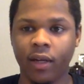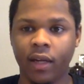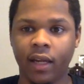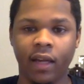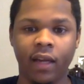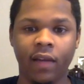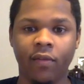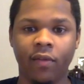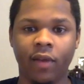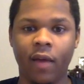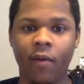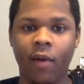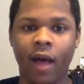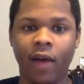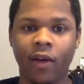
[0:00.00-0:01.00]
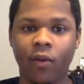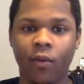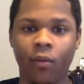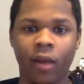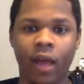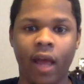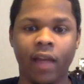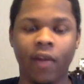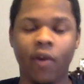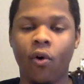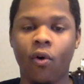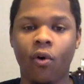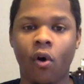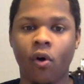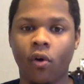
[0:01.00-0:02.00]
They had to
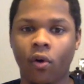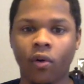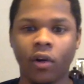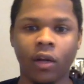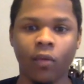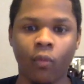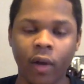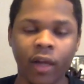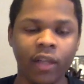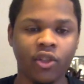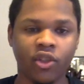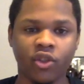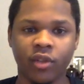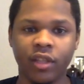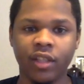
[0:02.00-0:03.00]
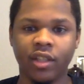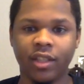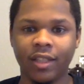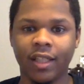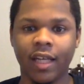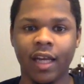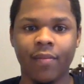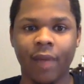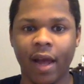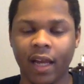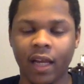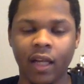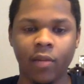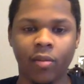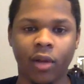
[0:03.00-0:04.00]
go on a win streak just to get back
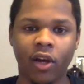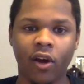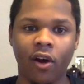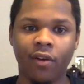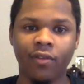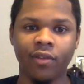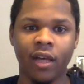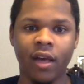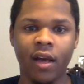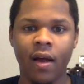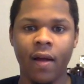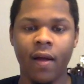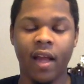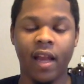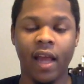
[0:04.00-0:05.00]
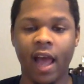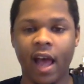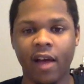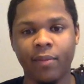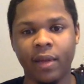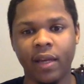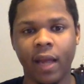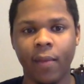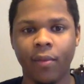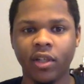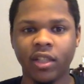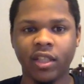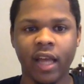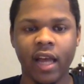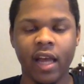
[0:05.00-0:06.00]
in the playoffs. And they have been able to
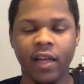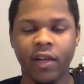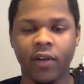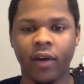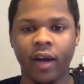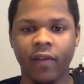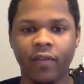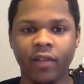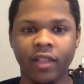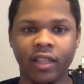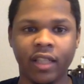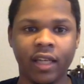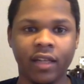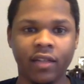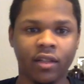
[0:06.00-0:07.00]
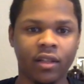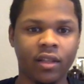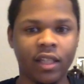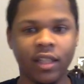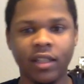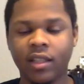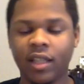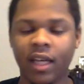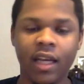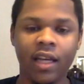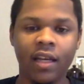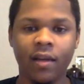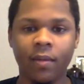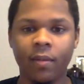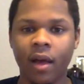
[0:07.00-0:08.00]
stay in there ever since. This
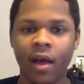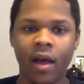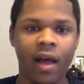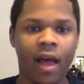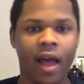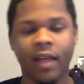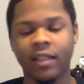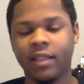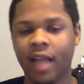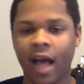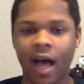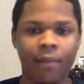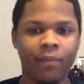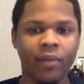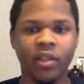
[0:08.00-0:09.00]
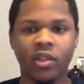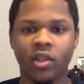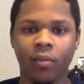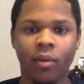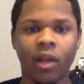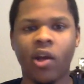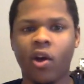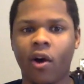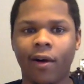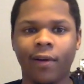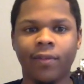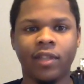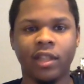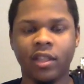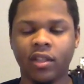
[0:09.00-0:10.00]
team has not missed the playoffs
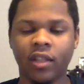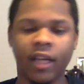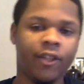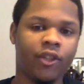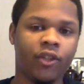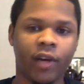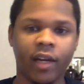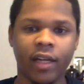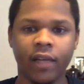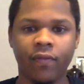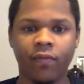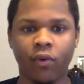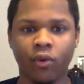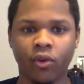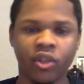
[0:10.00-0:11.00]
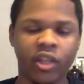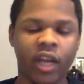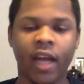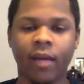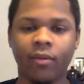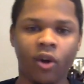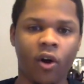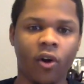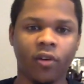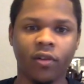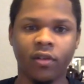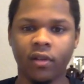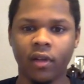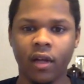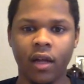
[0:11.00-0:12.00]
since they traded for James Harden.
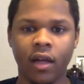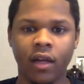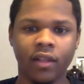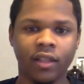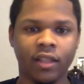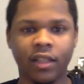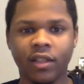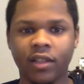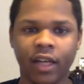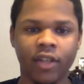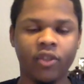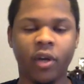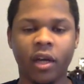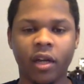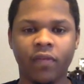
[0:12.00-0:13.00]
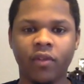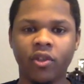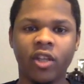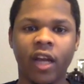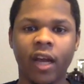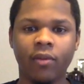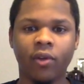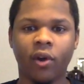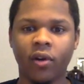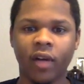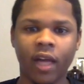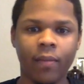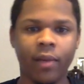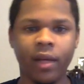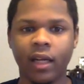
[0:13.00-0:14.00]
Since they traded for James Harden,
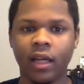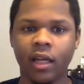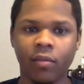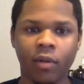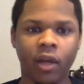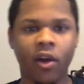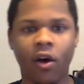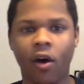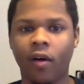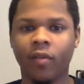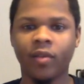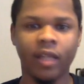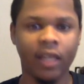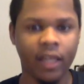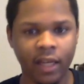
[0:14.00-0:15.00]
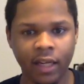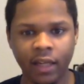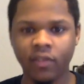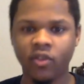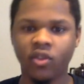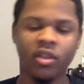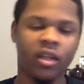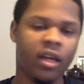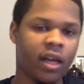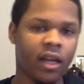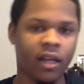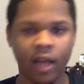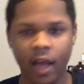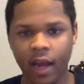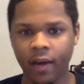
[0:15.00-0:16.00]
they've been in the playoffs each and
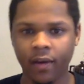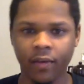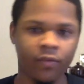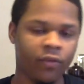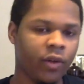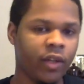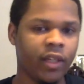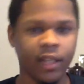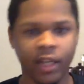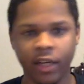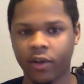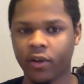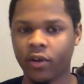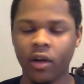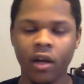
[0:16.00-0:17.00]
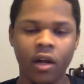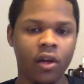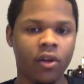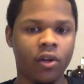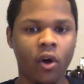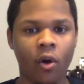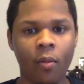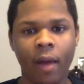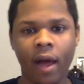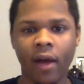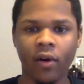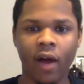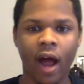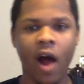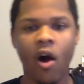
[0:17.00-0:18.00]
every year. No matter
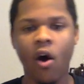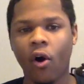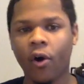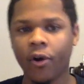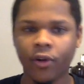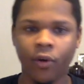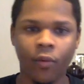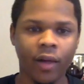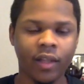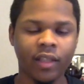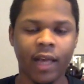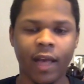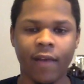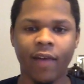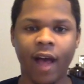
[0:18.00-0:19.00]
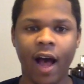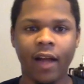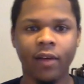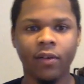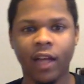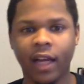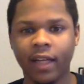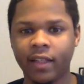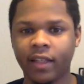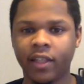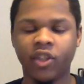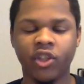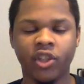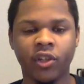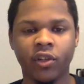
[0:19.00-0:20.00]
how hard the West have gotten like
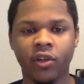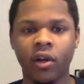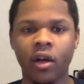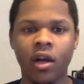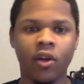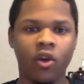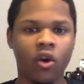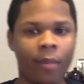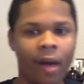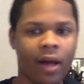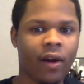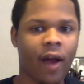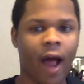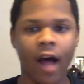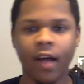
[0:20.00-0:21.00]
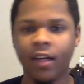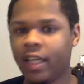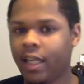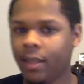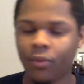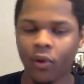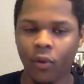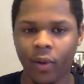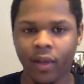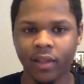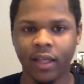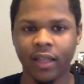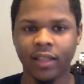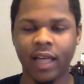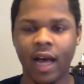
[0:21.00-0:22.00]
this year, no matter how deep the West
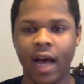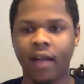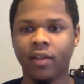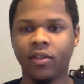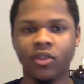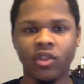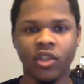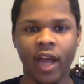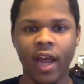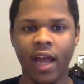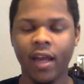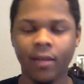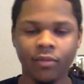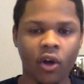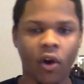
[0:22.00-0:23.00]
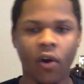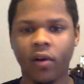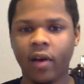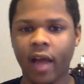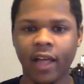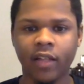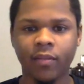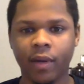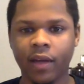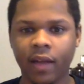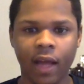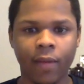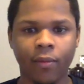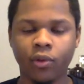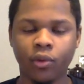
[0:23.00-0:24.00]
has gotten, James Harden has been
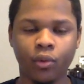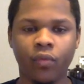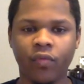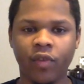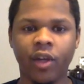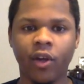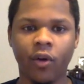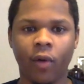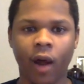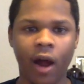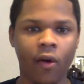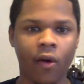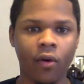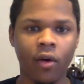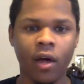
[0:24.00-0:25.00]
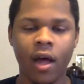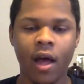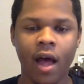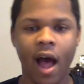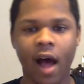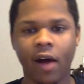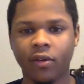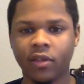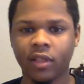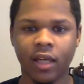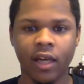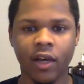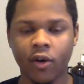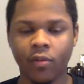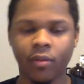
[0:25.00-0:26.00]
able to figure out how to
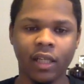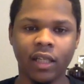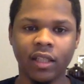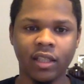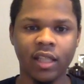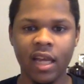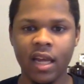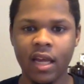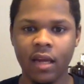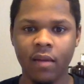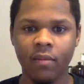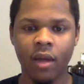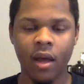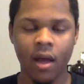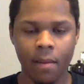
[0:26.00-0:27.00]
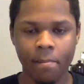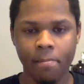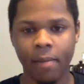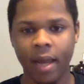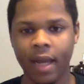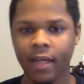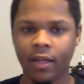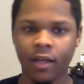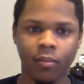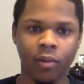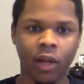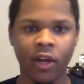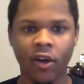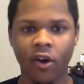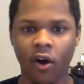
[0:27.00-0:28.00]
help this team make the
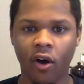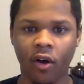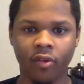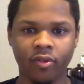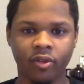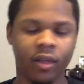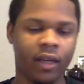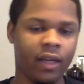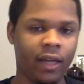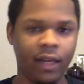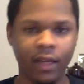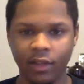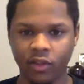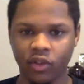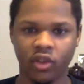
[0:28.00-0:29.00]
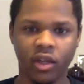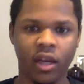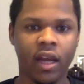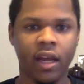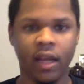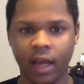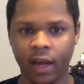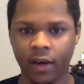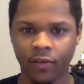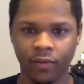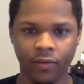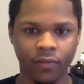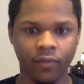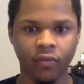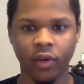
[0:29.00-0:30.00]
playoffs each and
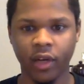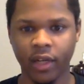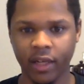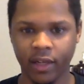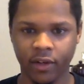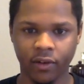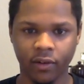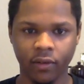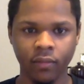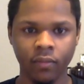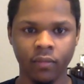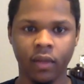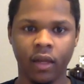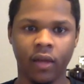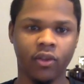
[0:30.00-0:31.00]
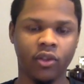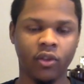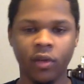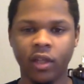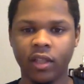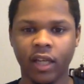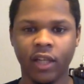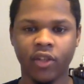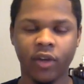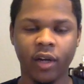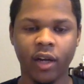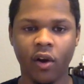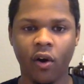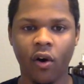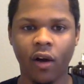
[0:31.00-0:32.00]
every year. As soon as they traded
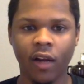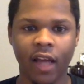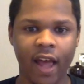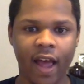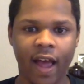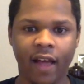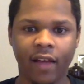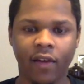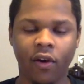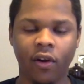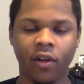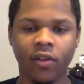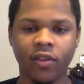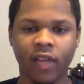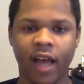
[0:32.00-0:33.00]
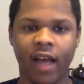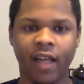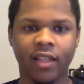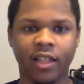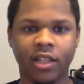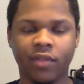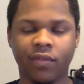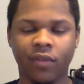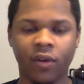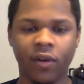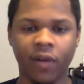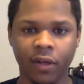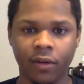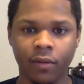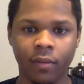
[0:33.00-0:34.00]
all those assets for
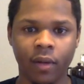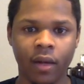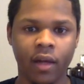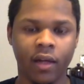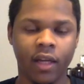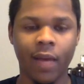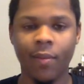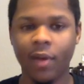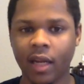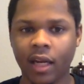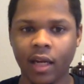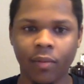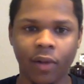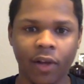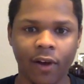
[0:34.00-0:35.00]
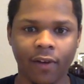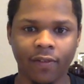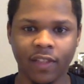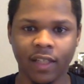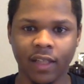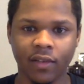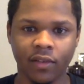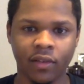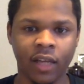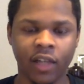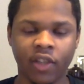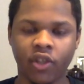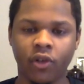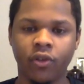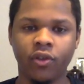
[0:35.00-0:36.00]
him, they've been in the playoffs since. That
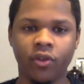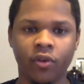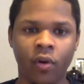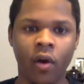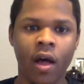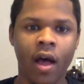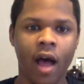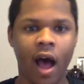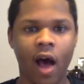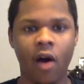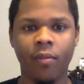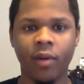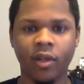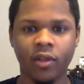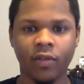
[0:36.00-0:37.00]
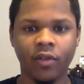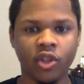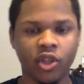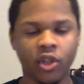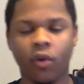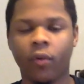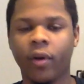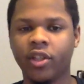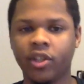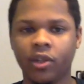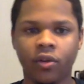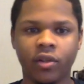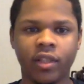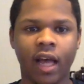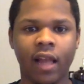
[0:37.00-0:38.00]
shows you how much of a generational
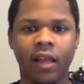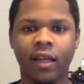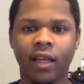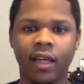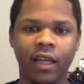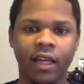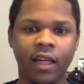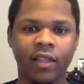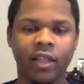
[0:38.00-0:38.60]
talent he is.